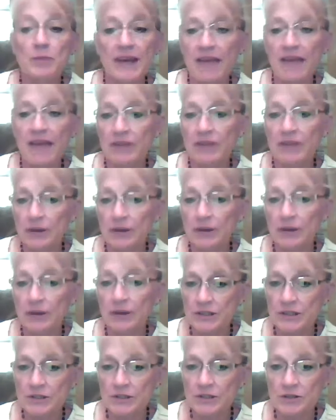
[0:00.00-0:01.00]
any
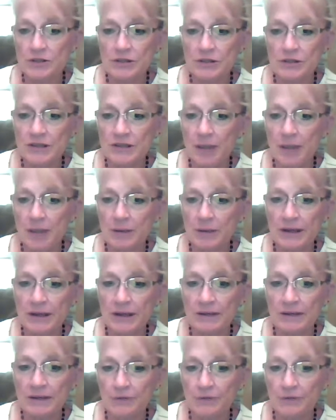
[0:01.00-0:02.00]
questions? You can type it in
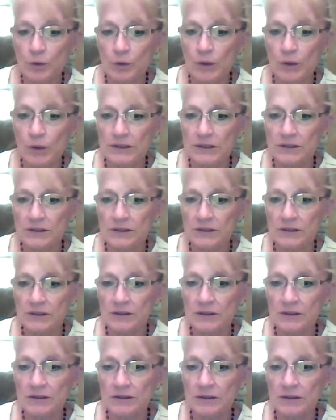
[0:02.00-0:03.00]
if you want.
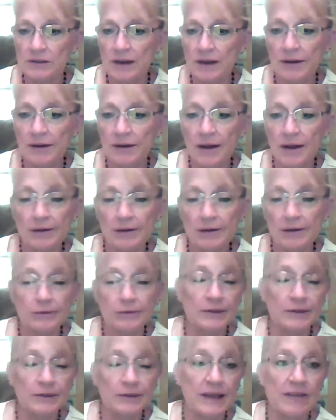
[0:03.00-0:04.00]
I don't really
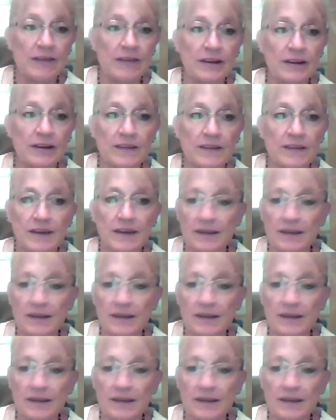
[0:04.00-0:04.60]
have anything.